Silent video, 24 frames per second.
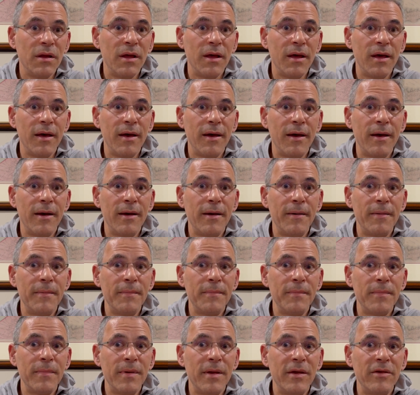
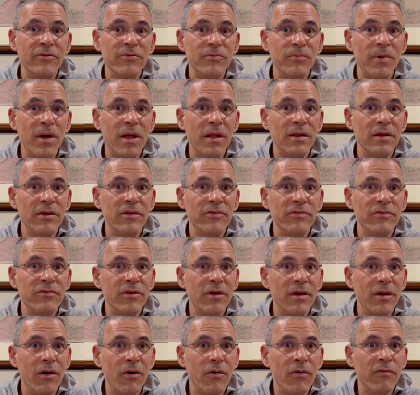um, as well as
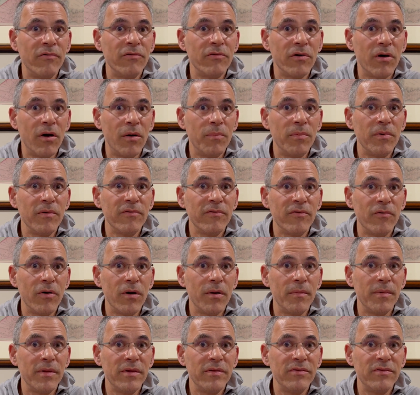overall
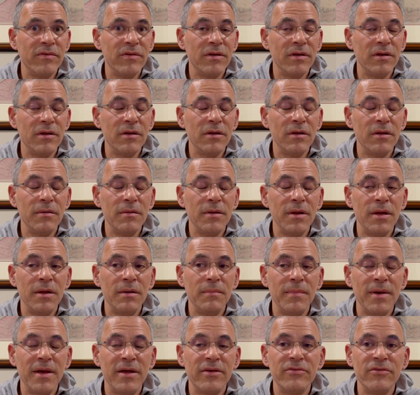performance in, in
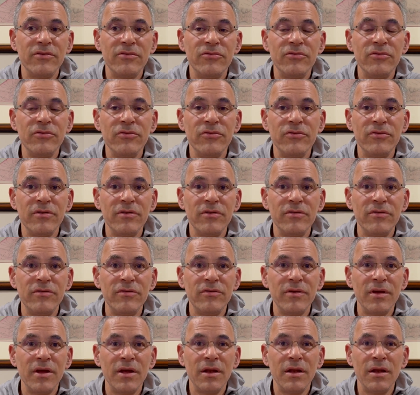Massachusetts.
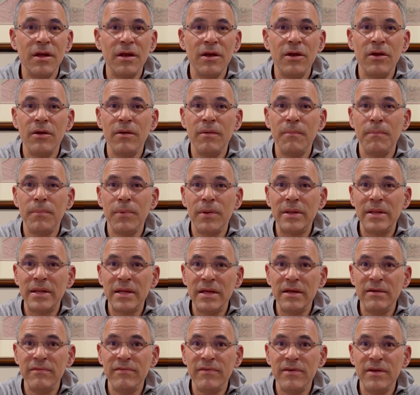And I
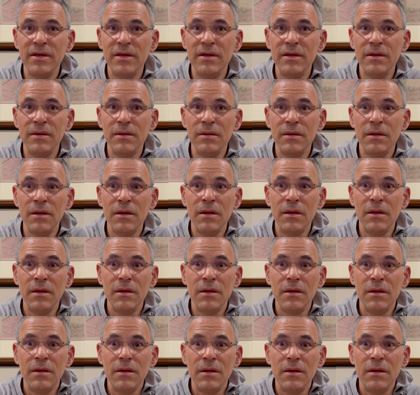believe he
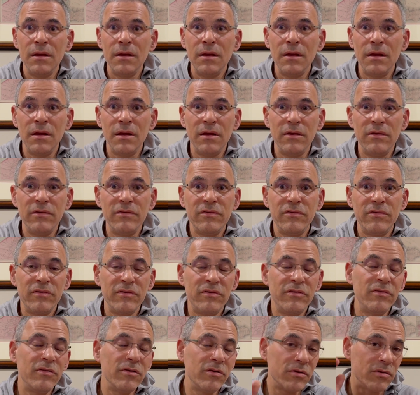is
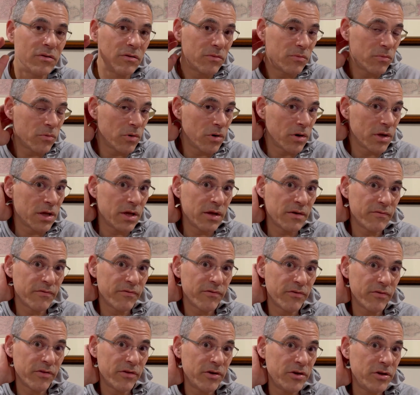still working
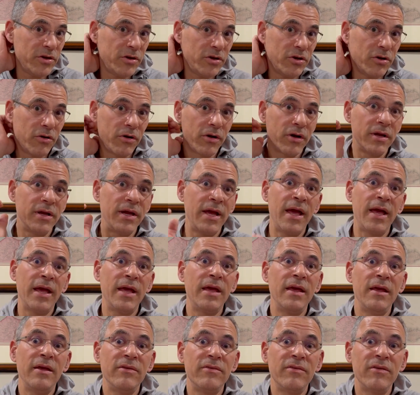for the New York
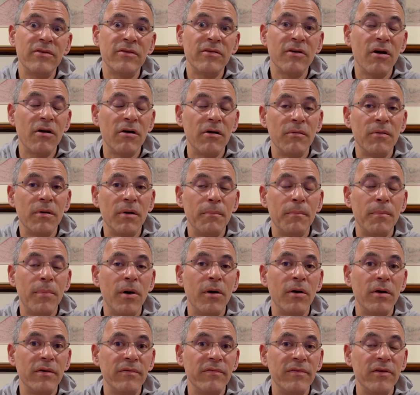Yankees as
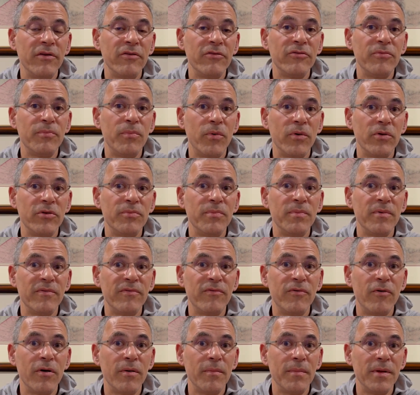part of their sports
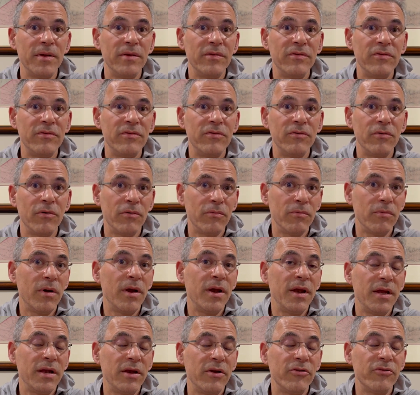performance or
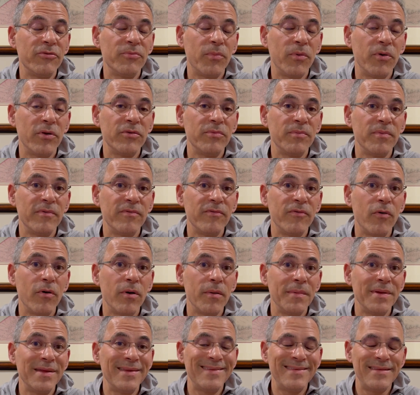running their sports
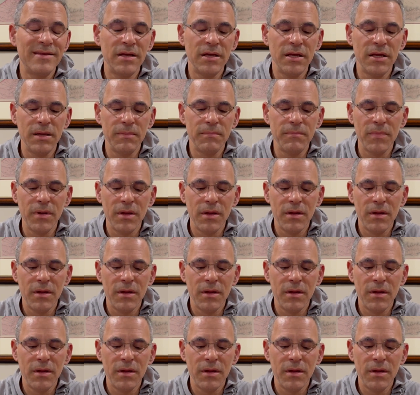performance team.